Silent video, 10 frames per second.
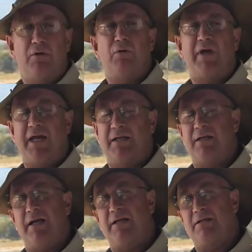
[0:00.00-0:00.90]
look
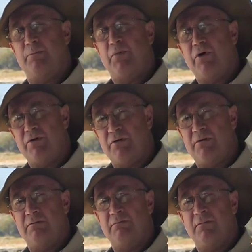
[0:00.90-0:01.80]
at, as the
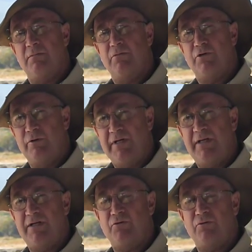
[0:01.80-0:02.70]
person doing
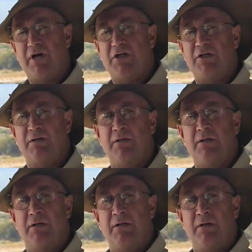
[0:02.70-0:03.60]
the instruction,
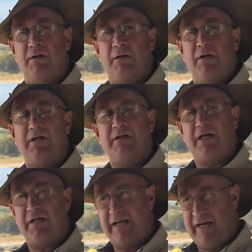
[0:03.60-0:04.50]
is he
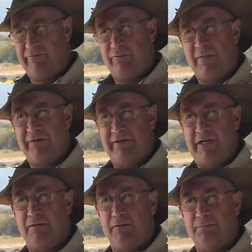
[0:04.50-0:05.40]
going to care for my
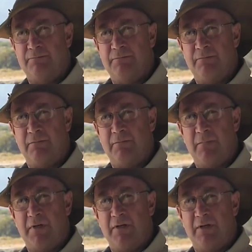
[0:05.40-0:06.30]
vehicle?
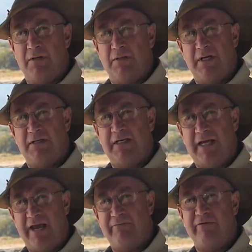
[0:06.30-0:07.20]
Does he
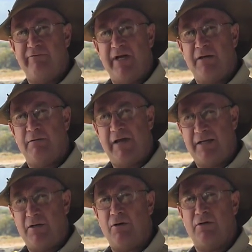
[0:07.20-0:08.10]
have the vehicle
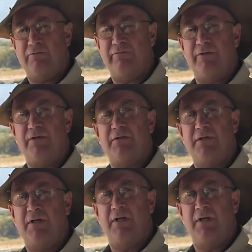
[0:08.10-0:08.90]
at heart first?